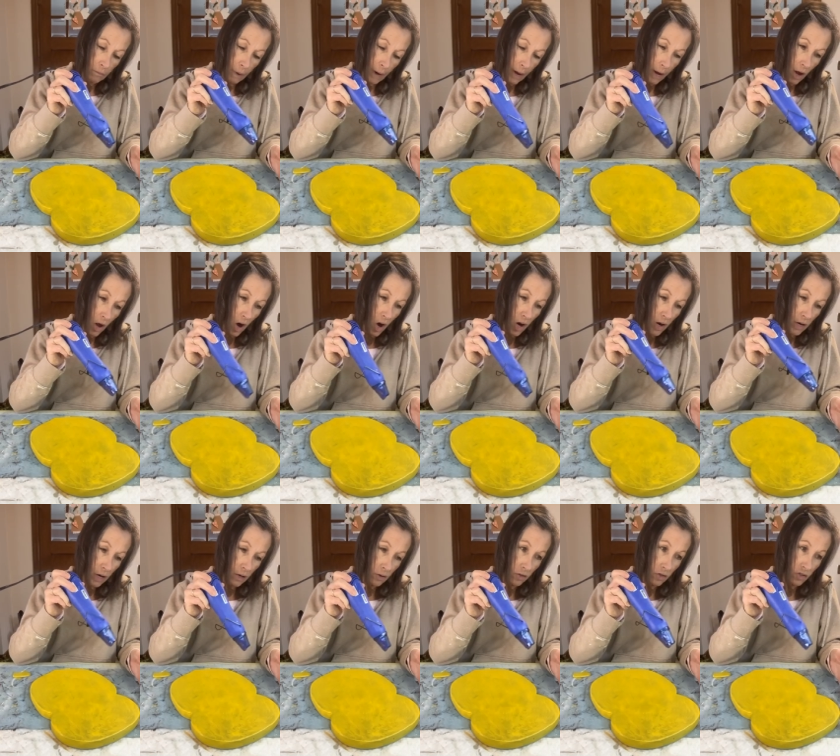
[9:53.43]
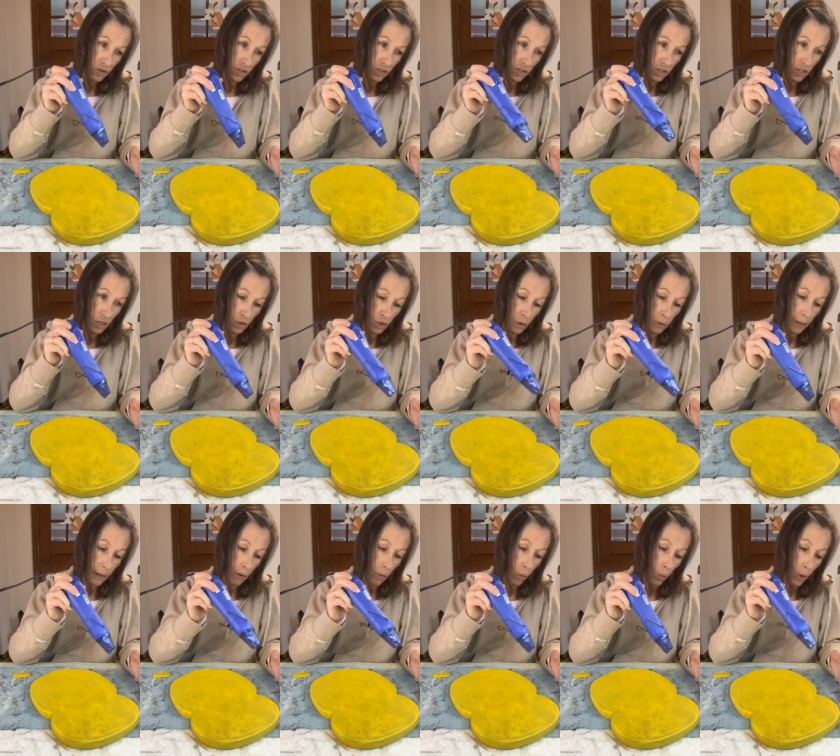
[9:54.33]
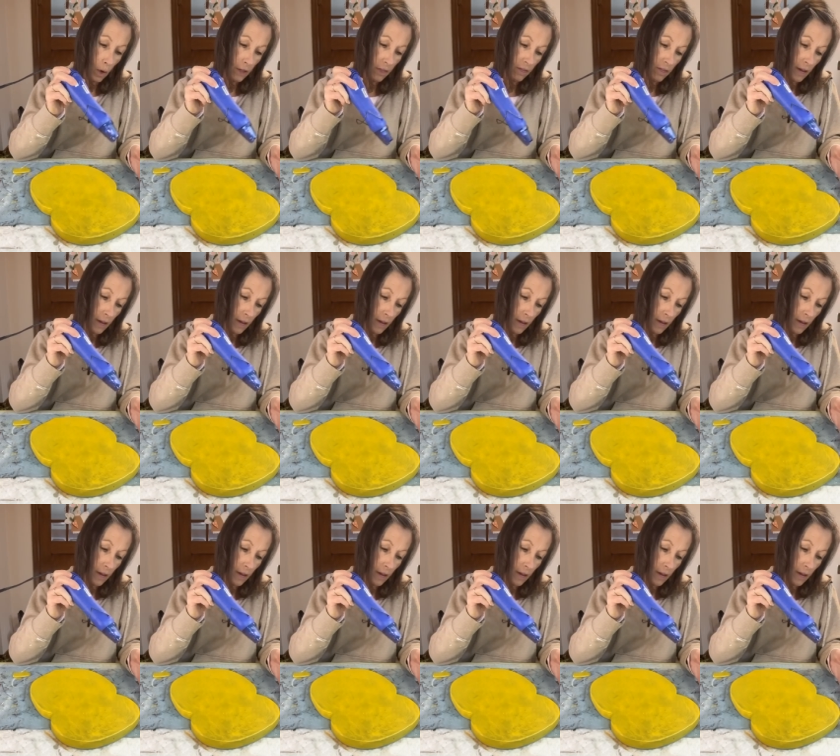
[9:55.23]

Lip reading: My heart is just in doing wood